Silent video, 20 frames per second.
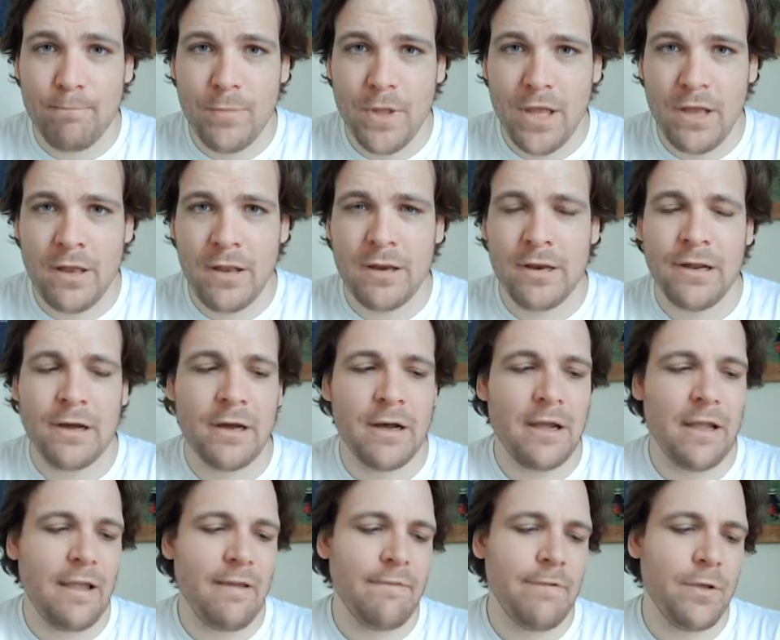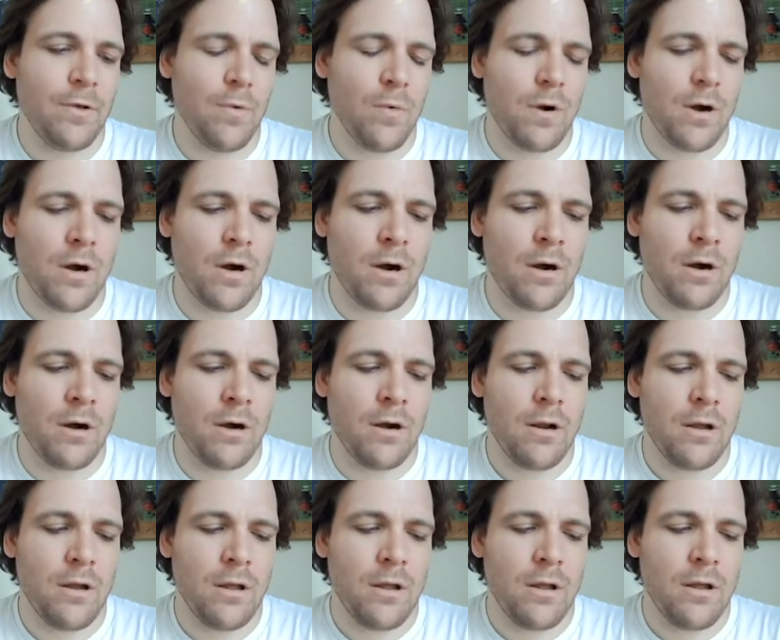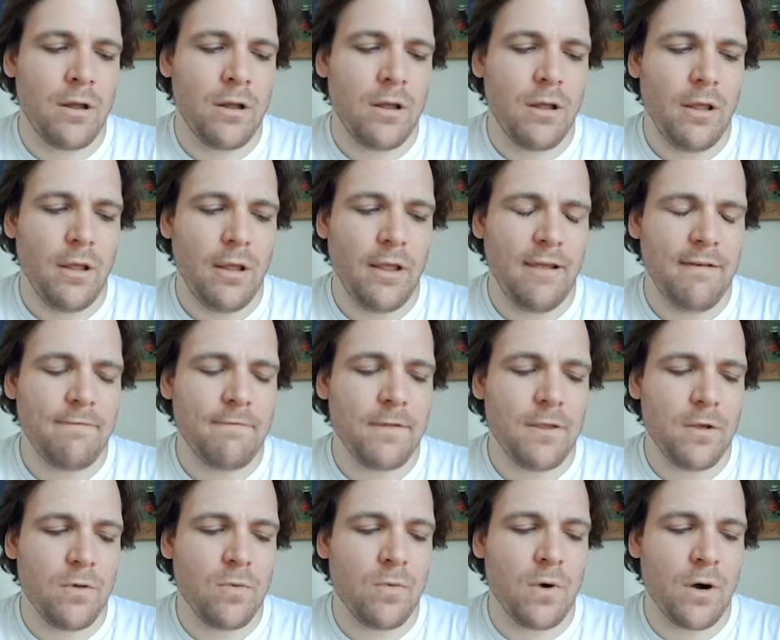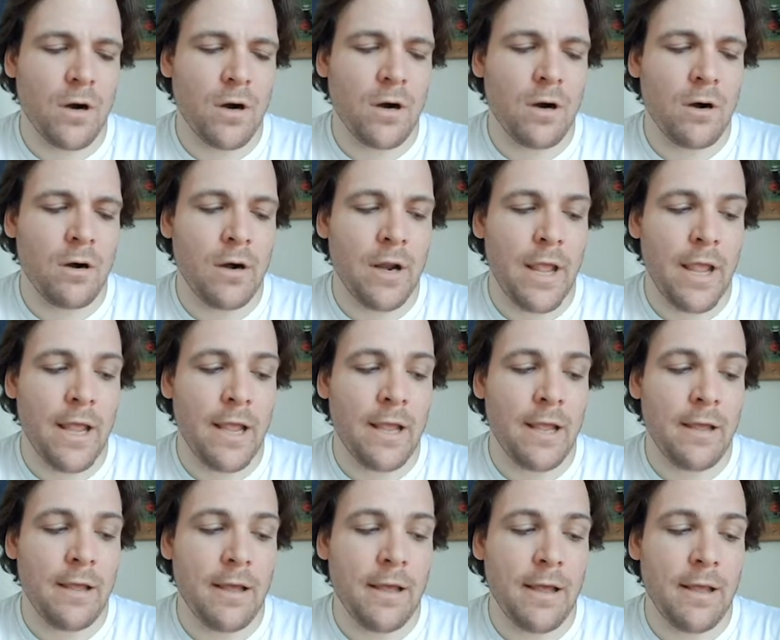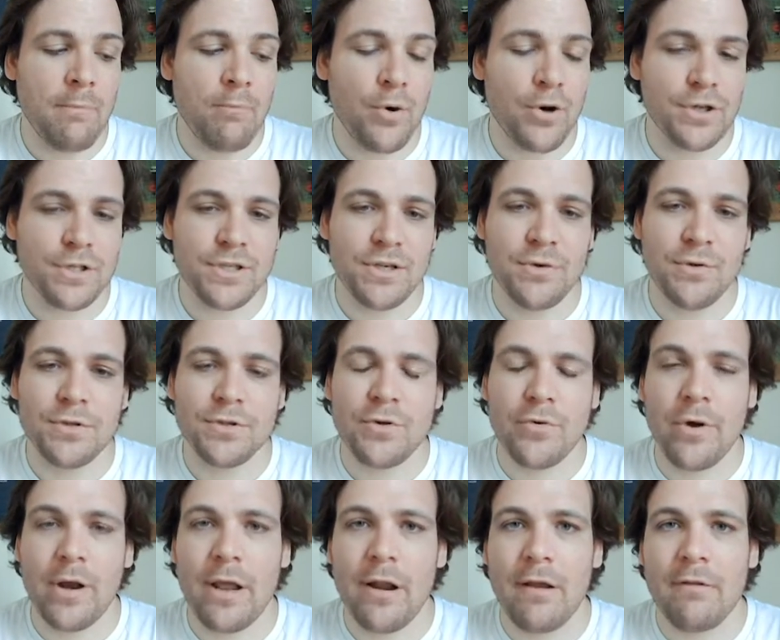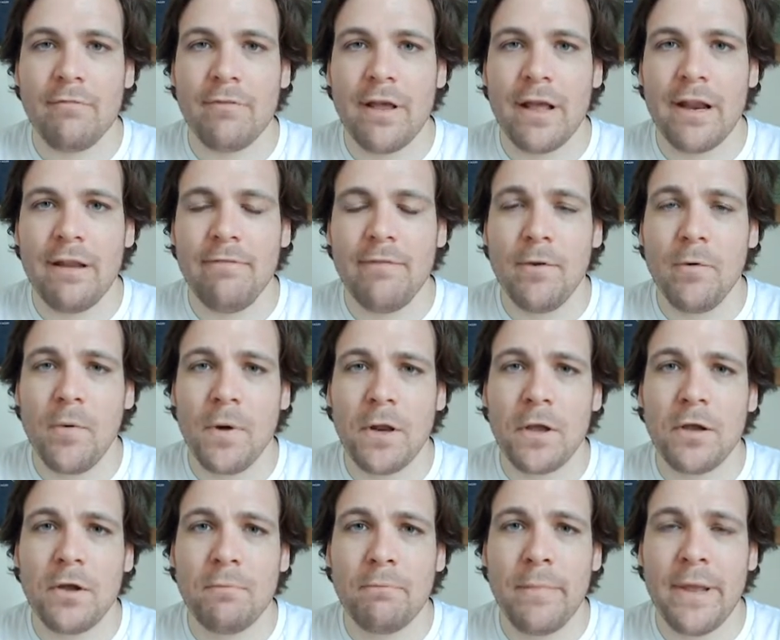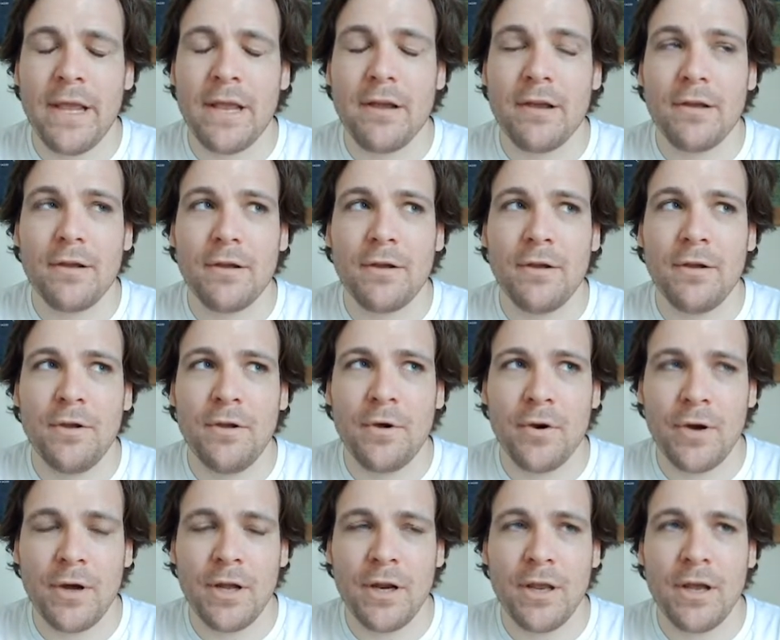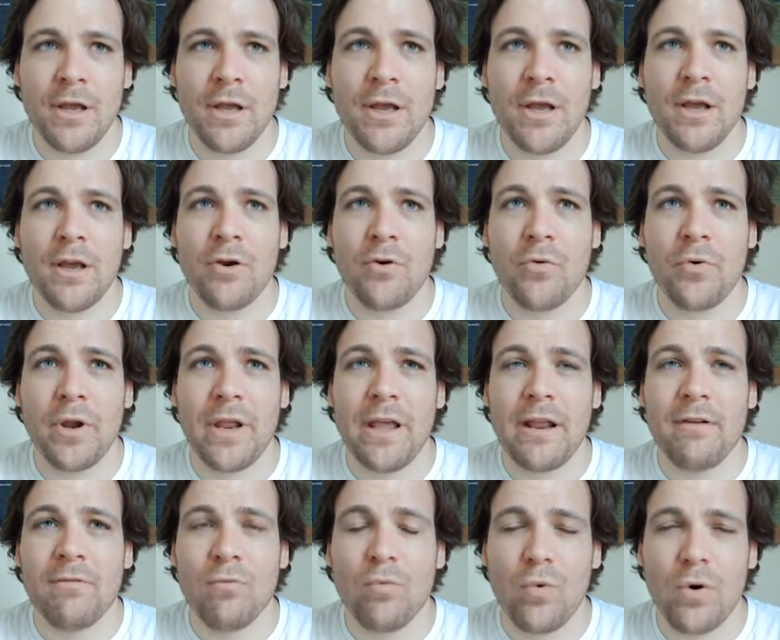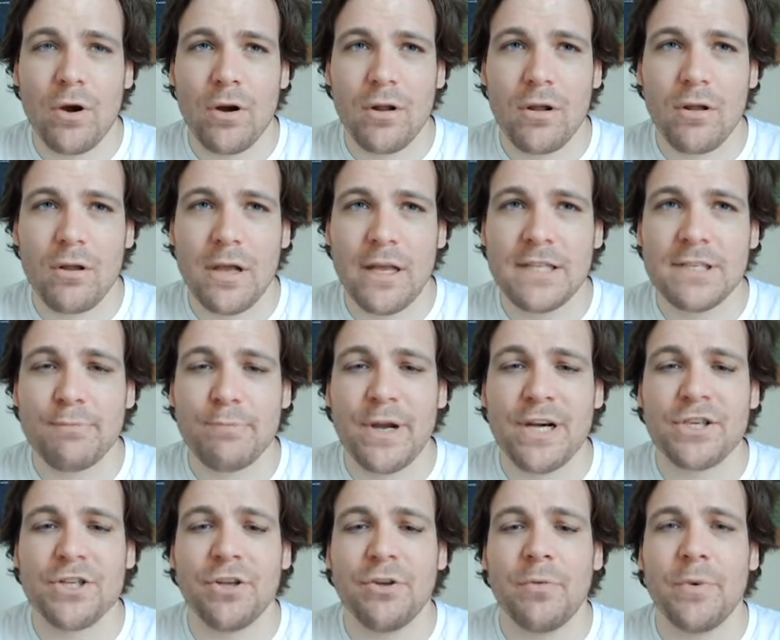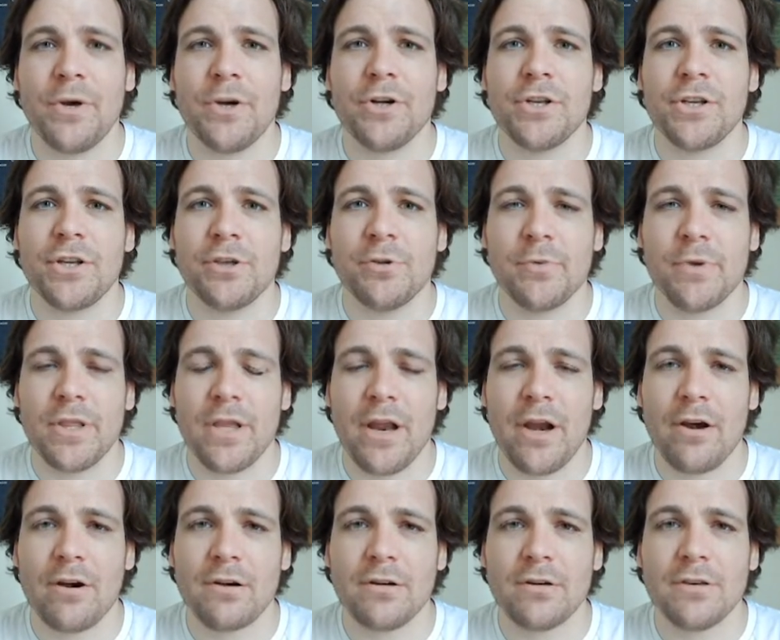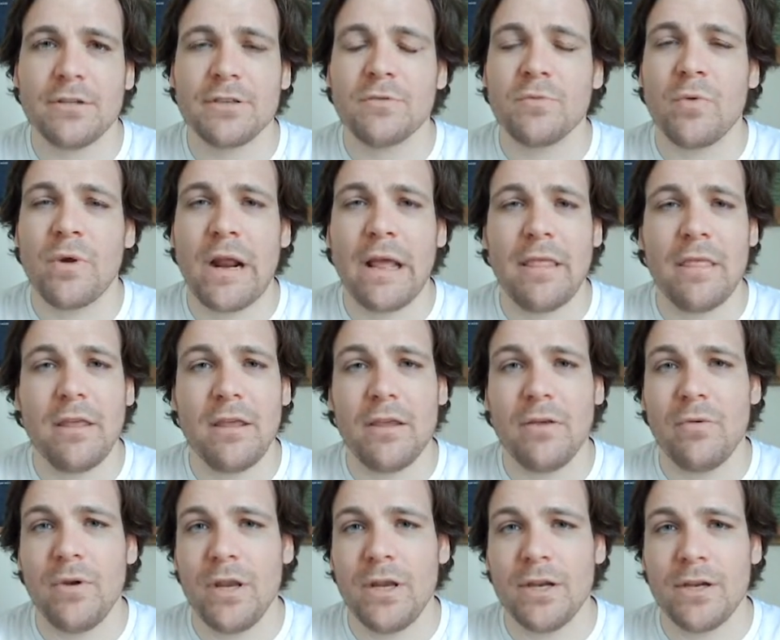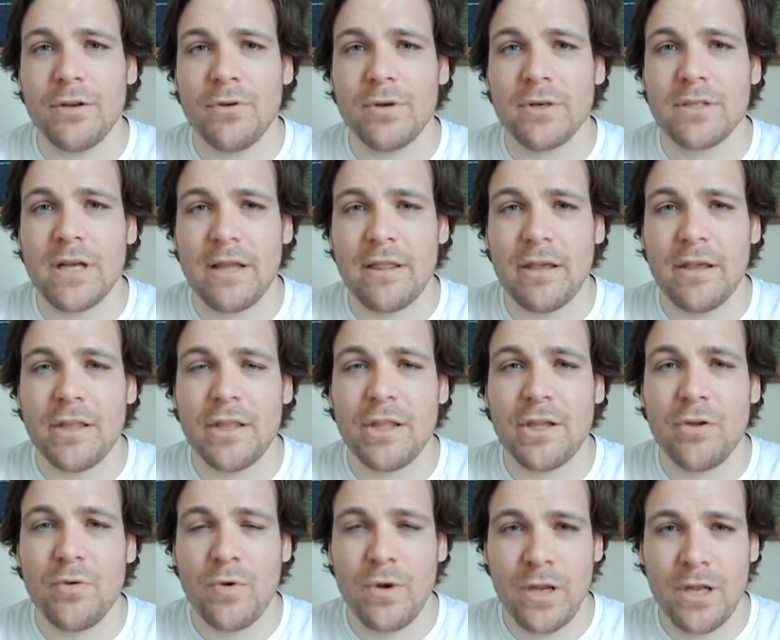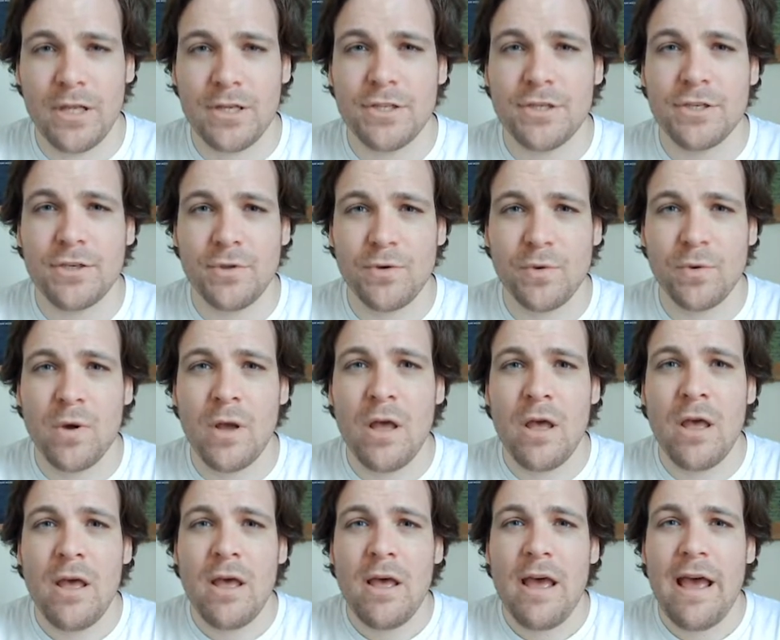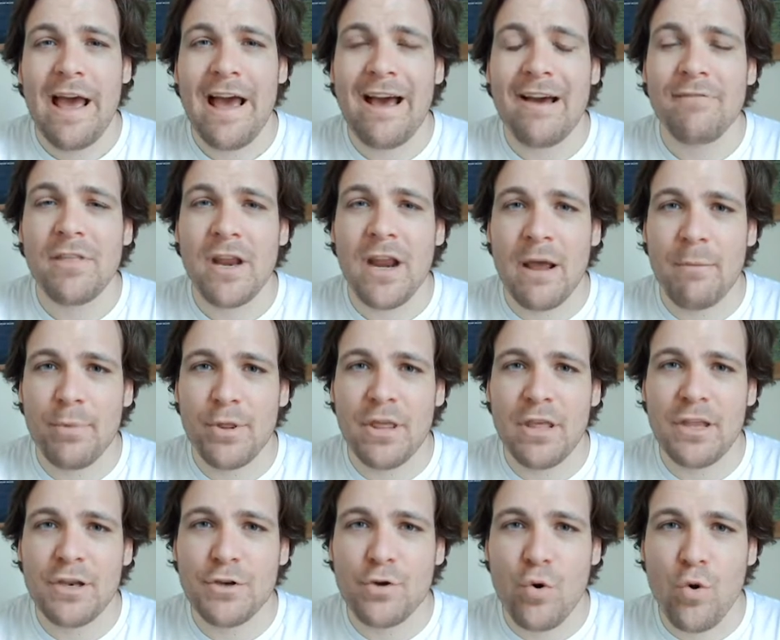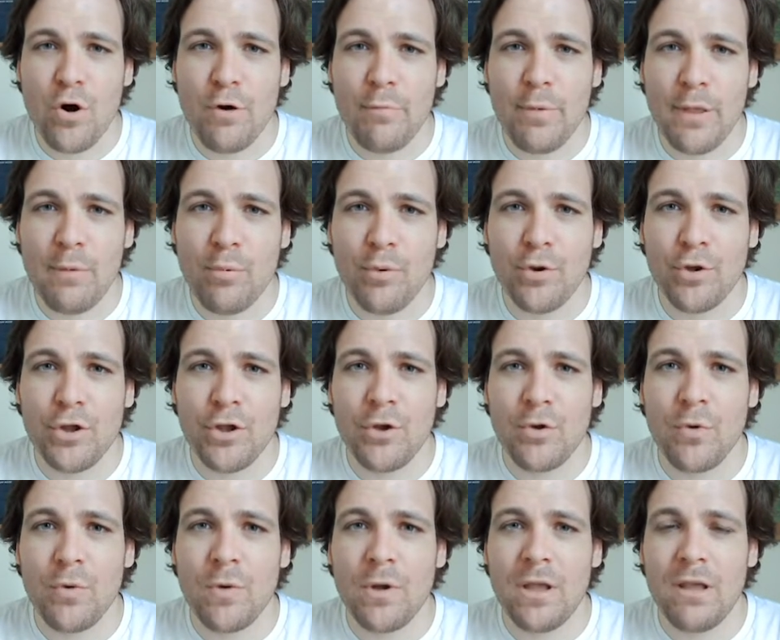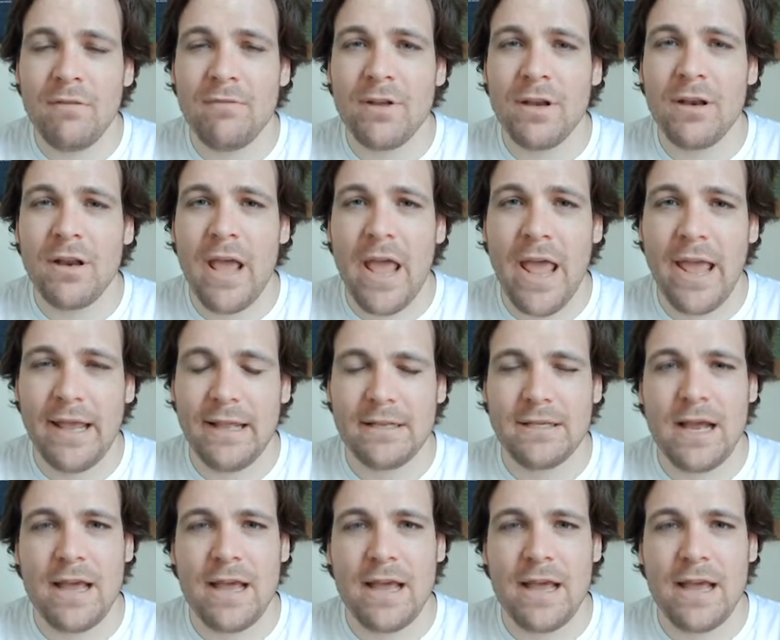And if you are a person who's creative, and if you want to make good creative work, especially when you're dealing with characters, what I think you need to do is I think that you need to have that empathy toward people you even hate.